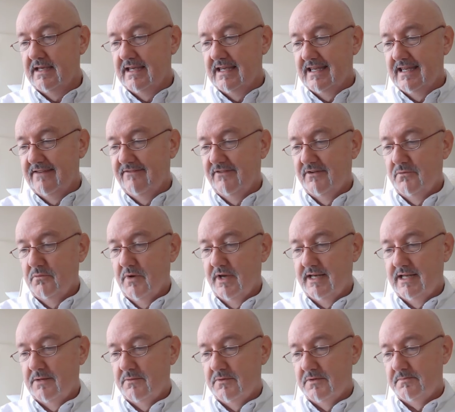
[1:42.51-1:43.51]
even
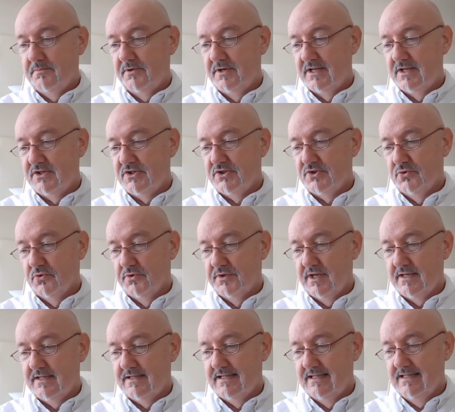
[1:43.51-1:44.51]
when he was putting
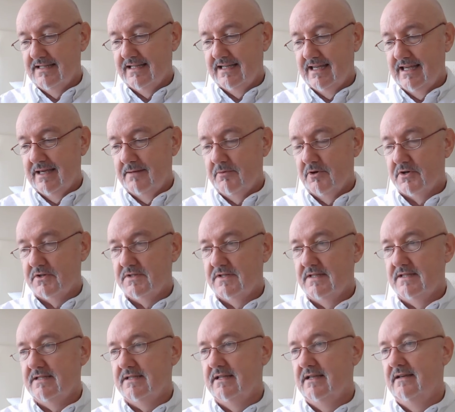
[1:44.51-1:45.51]
sawdust into
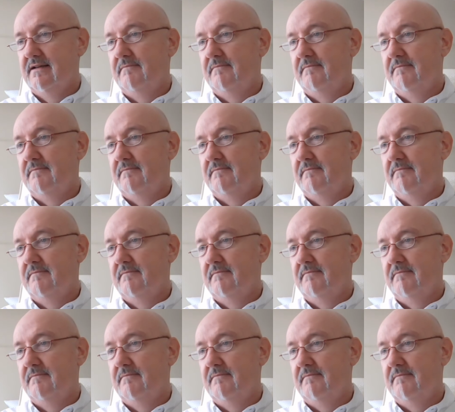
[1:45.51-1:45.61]
gearboxes